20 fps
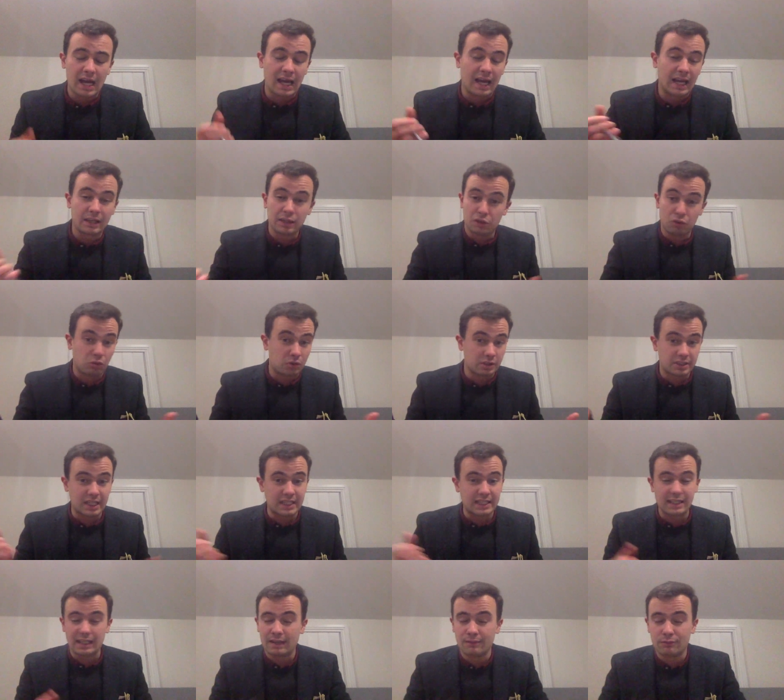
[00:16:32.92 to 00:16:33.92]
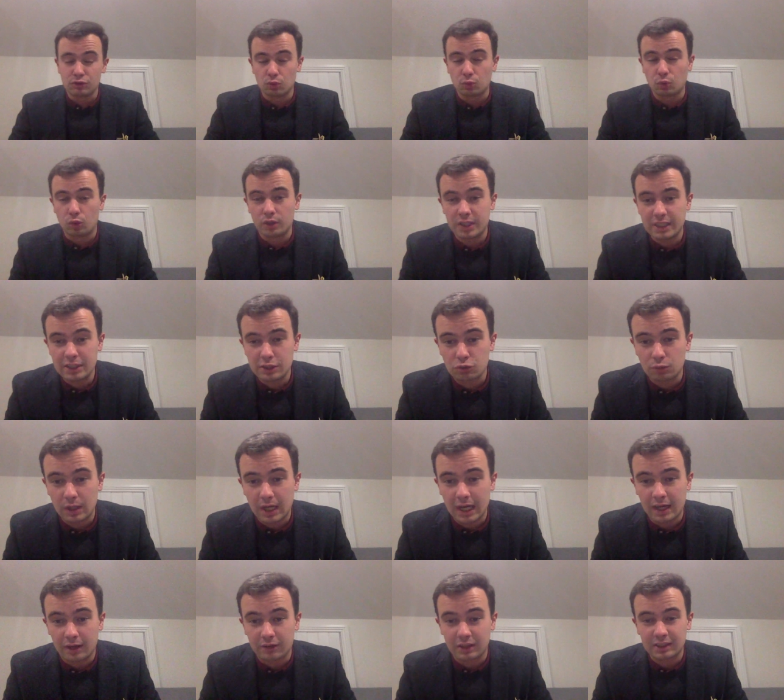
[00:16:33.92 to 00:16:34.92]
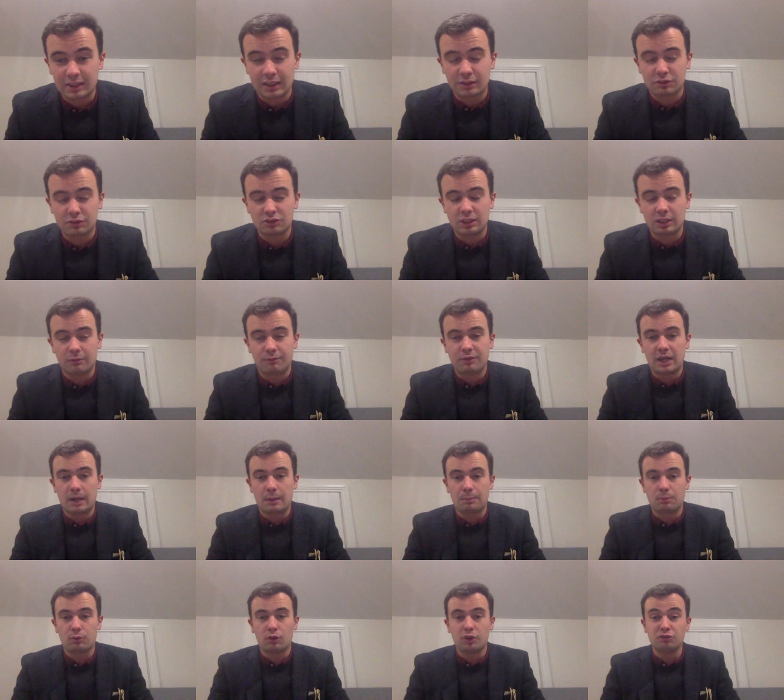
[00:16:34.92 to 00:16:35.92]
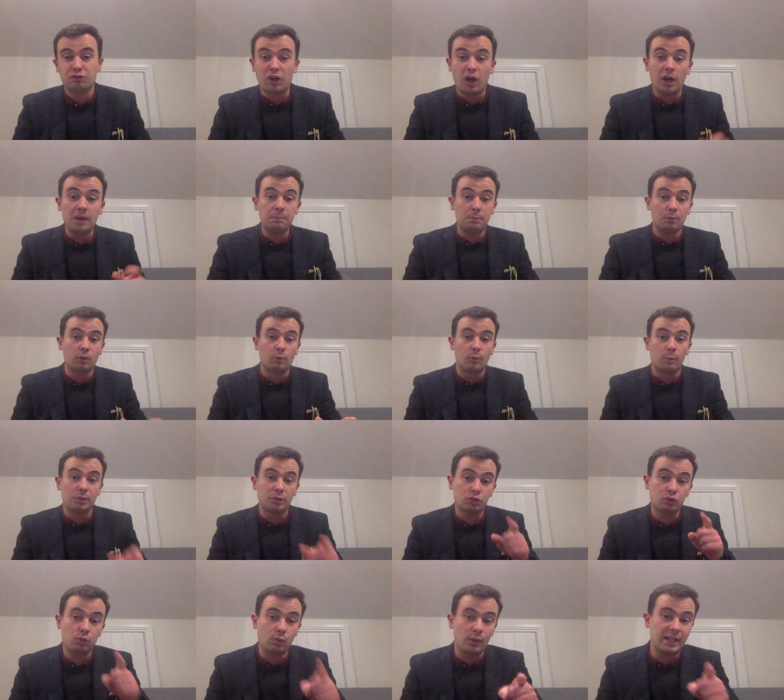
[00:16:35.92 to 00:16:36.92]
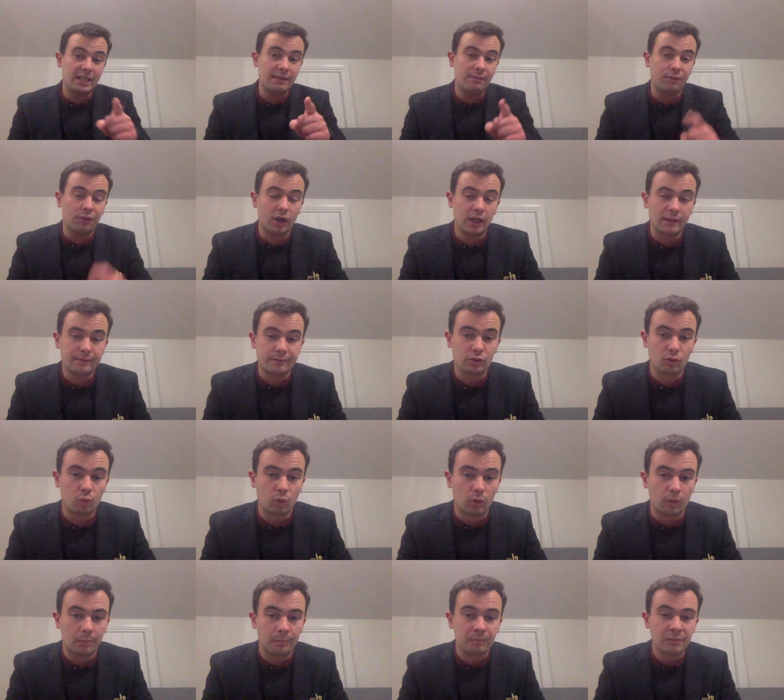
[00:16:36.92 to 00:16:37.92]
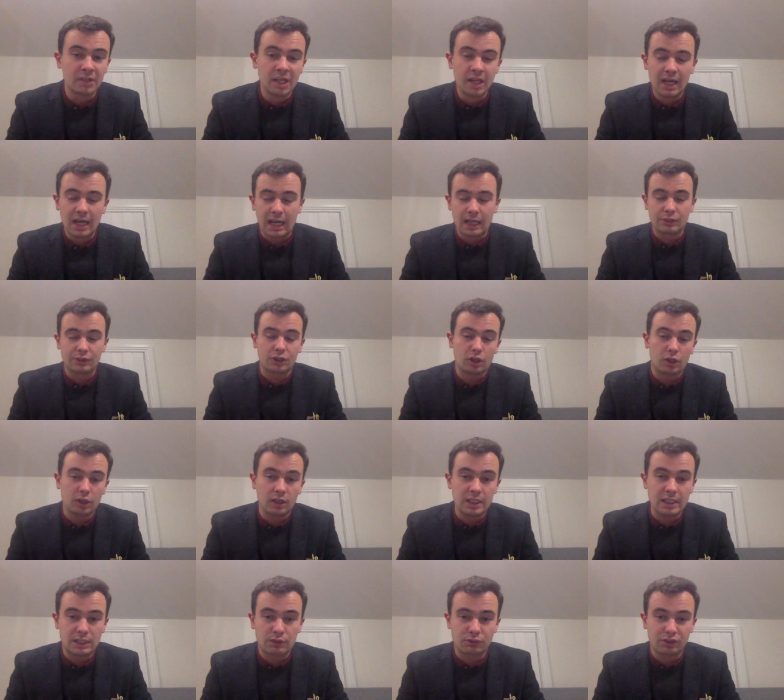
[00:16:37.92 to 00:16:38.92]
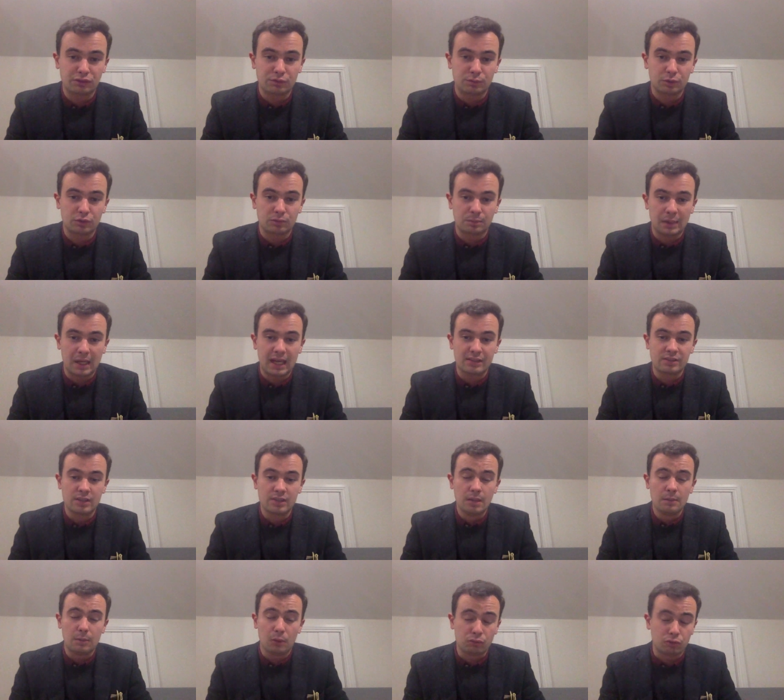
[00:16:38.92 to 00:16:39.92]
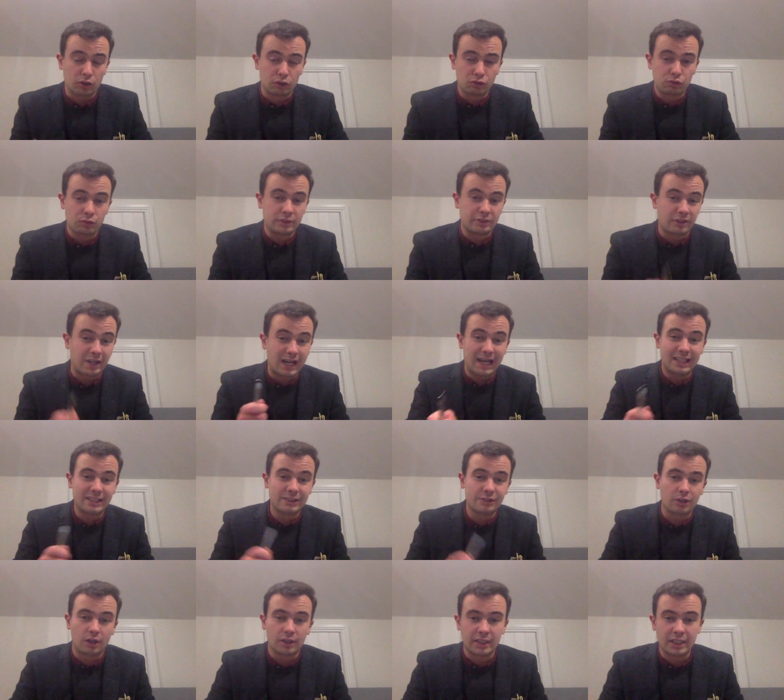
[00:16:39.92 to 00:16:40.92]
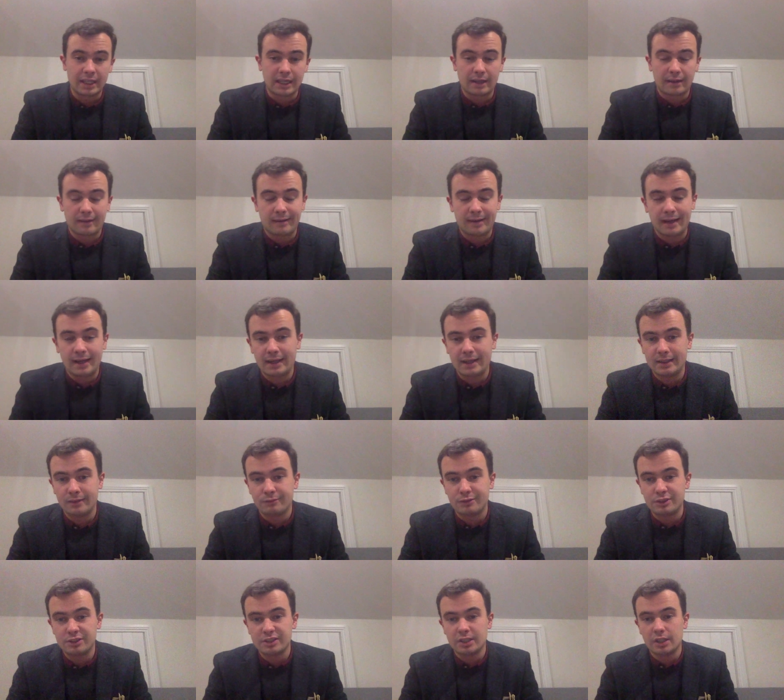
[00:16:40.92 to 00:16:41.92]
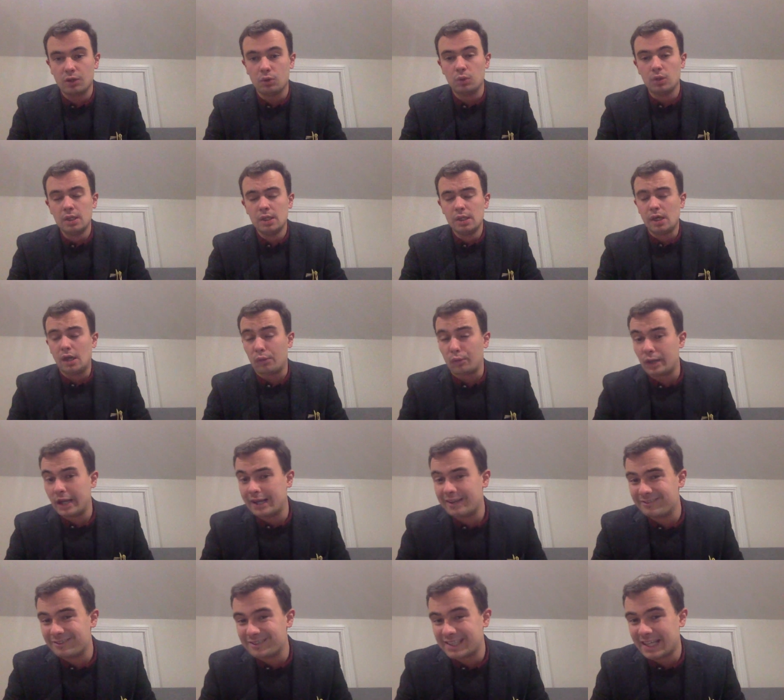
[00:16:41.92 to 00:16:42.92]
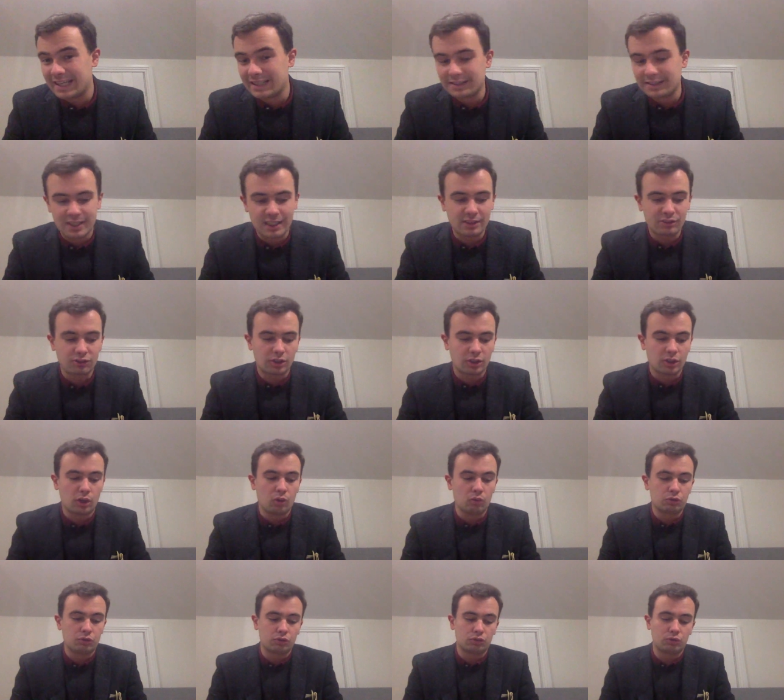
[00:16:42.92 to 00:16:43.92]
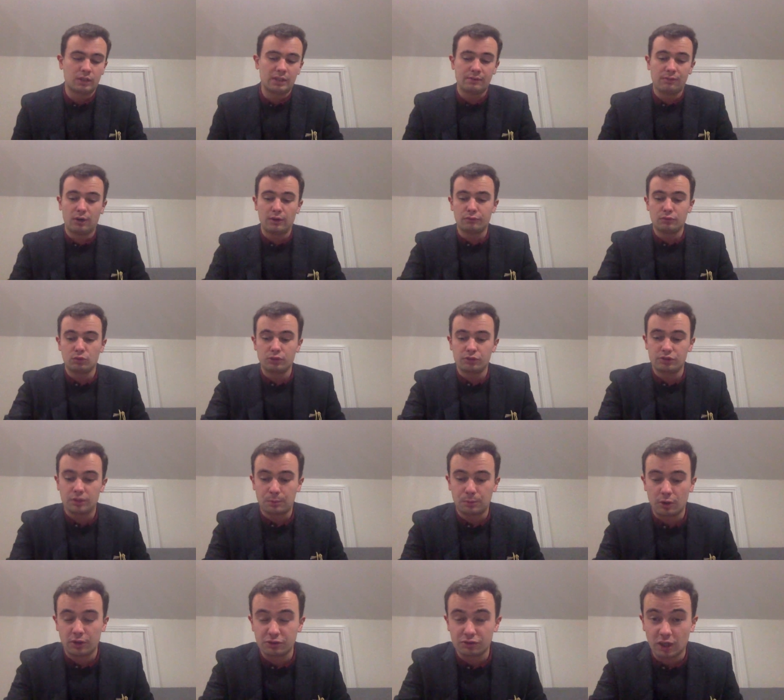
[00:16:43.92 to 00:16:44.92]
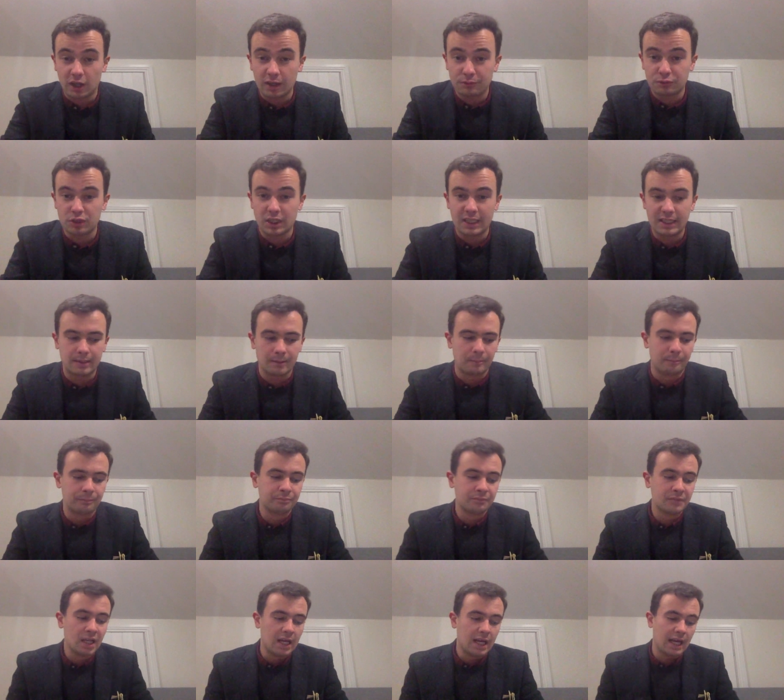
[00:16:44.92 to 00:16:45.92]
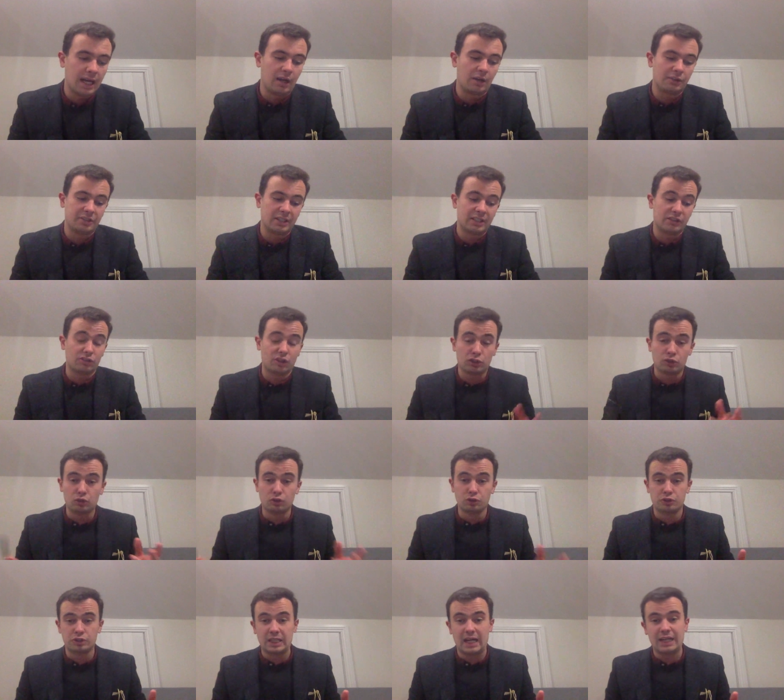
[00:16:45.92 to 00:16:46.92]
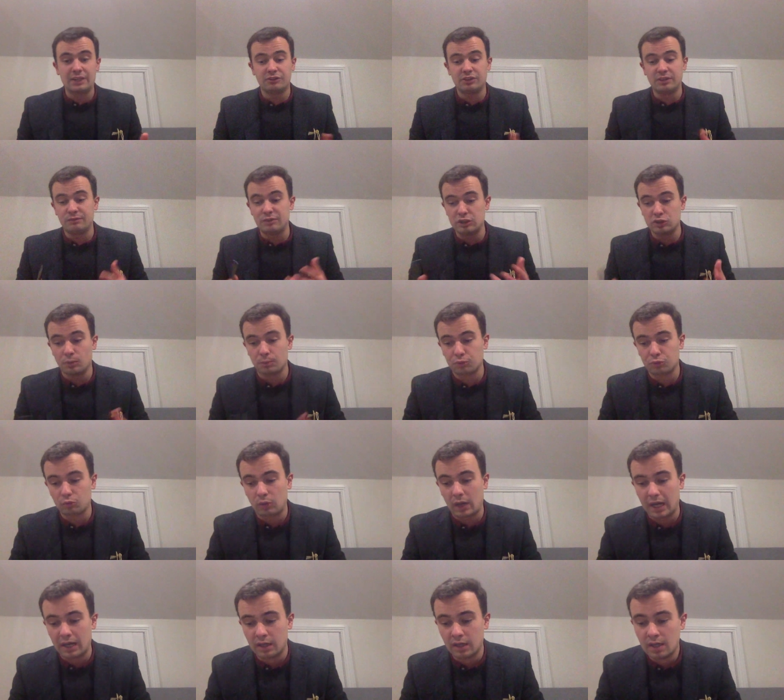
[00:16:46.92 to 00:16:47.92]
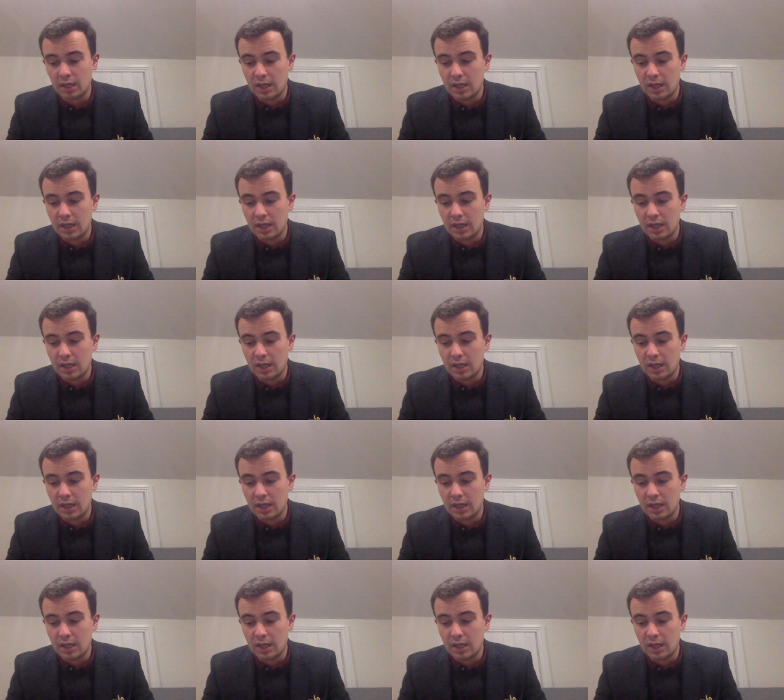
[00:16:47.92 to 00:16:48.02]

Uh, you can take 11 to 1 each way. I think that's still a fair price. I put him up at 25 to 1 as an early Christmas bet, both on Twitter and on here uh, in a video around 10 days ago. So 25 to 1 is the price I've taken. Uh, I think he's got a good chance if he jumps well.